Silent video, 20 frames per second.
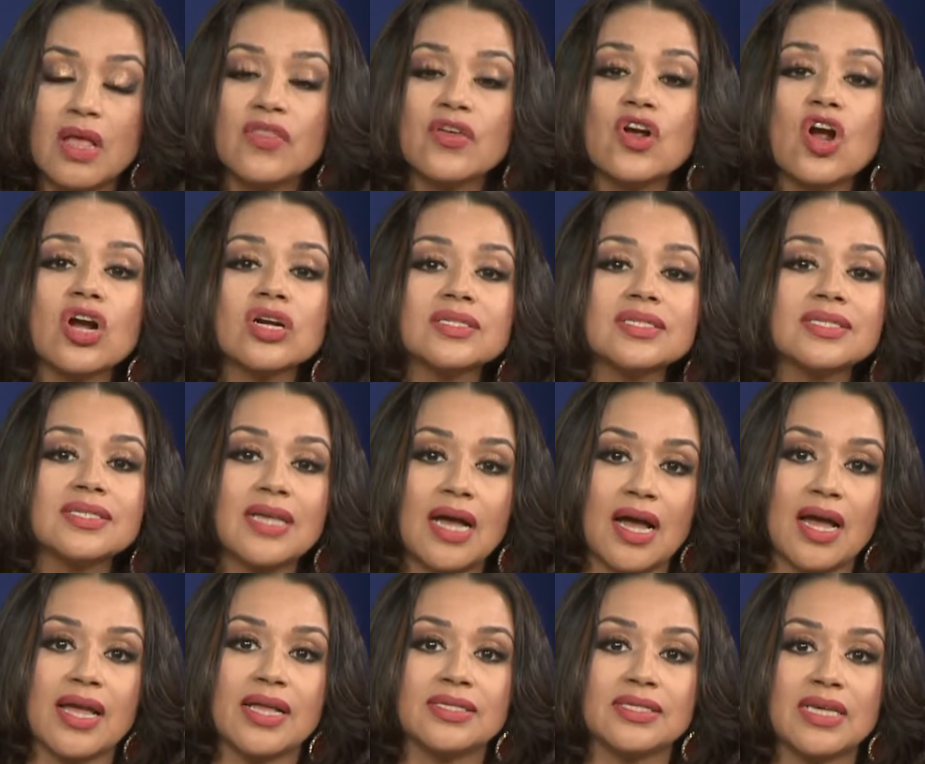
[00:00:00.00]
There are
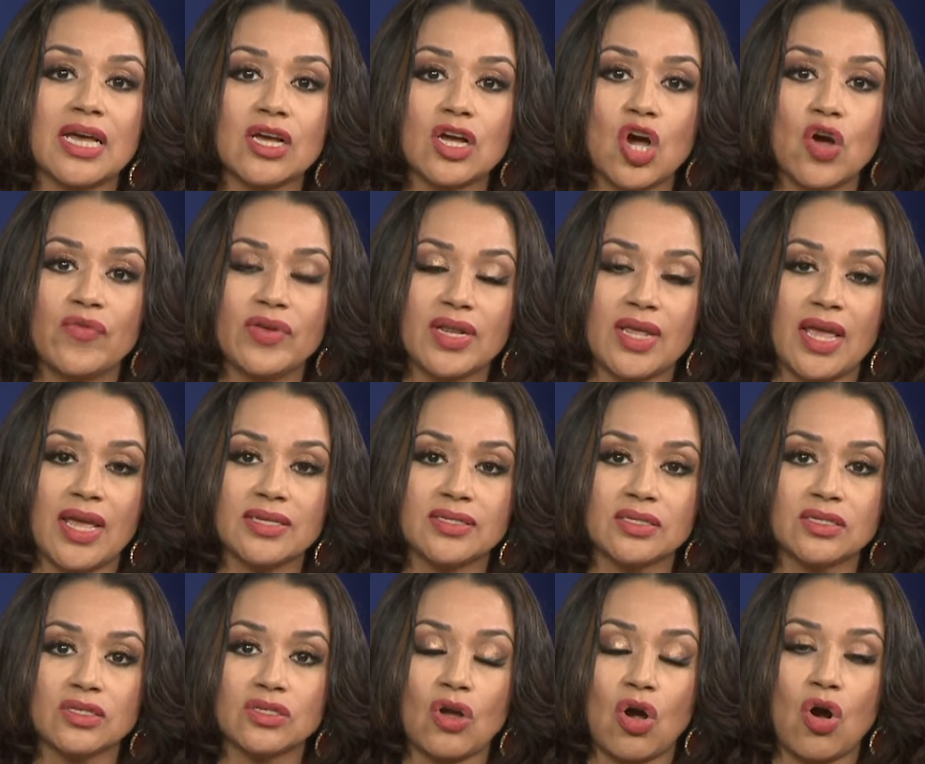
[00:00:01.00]
signs that COVID
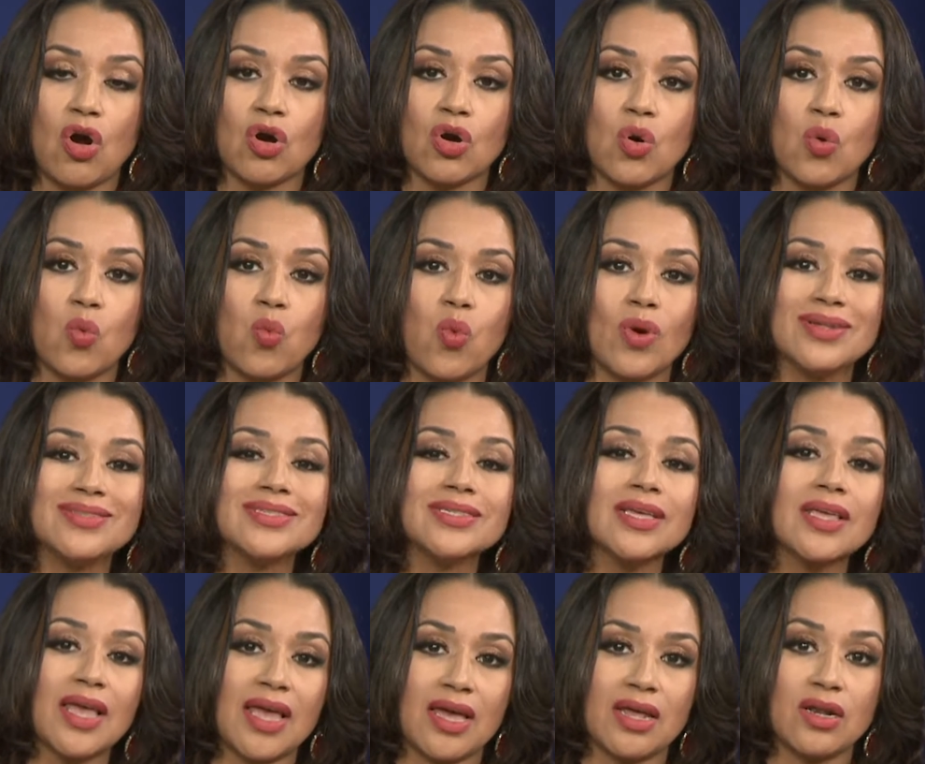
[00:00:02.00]
cases are once
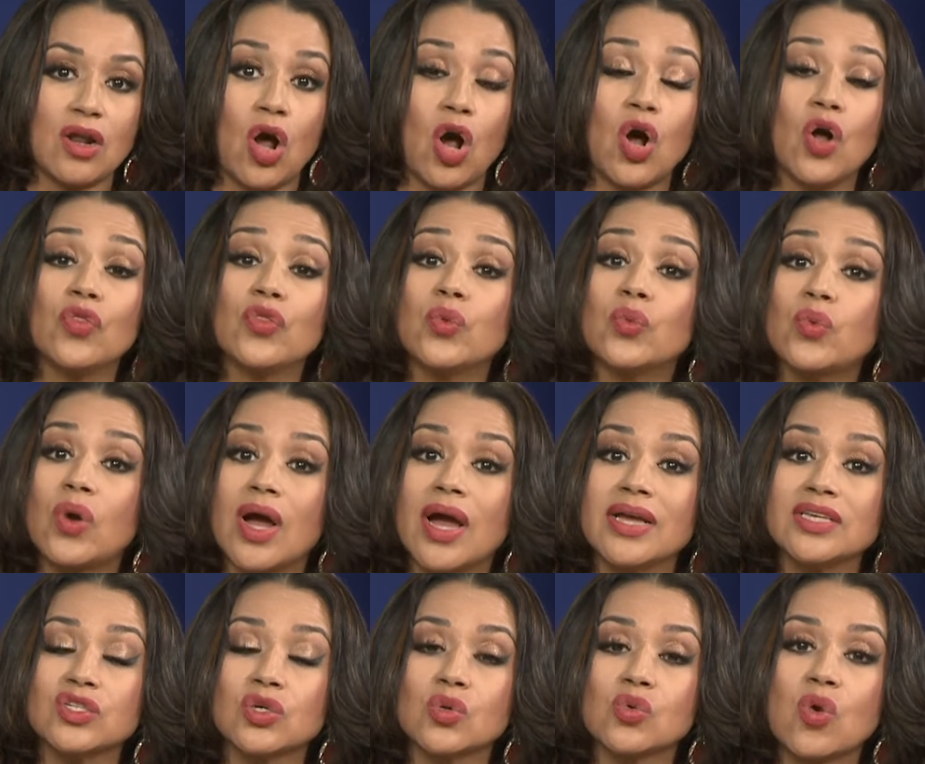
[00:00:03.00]
again on the
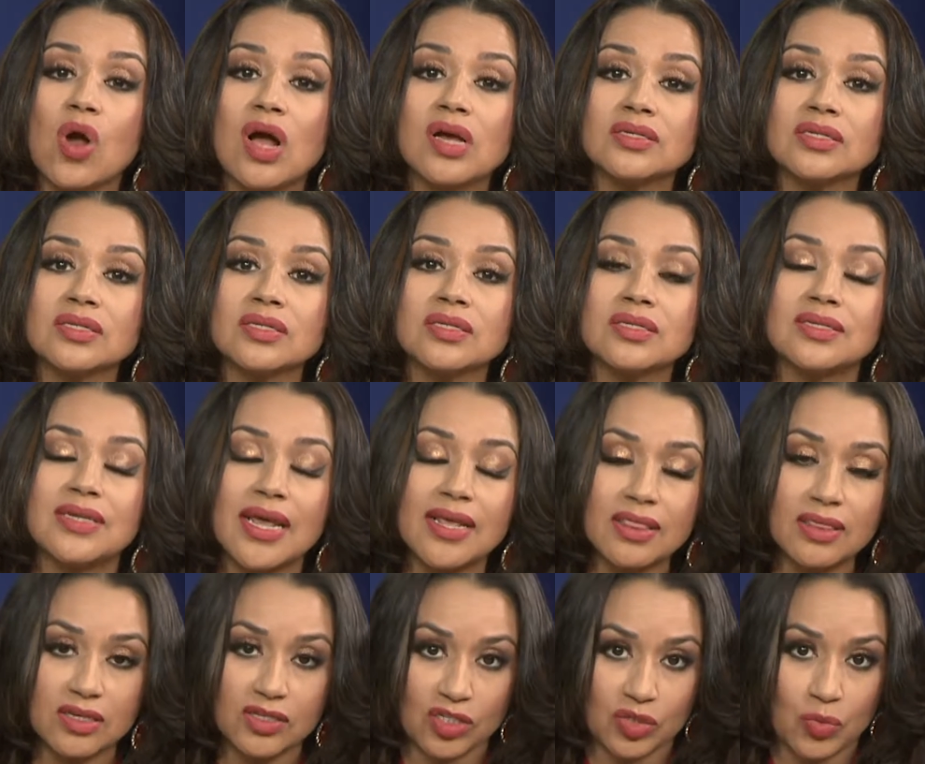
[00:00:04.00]
rise across the
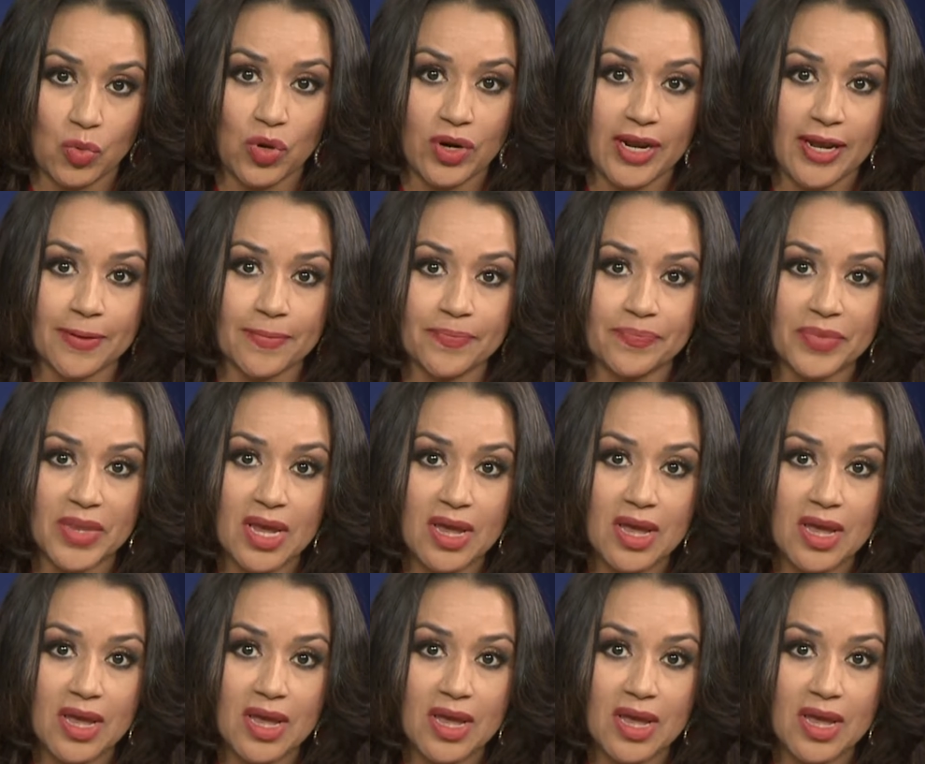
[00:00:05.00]
state this morning.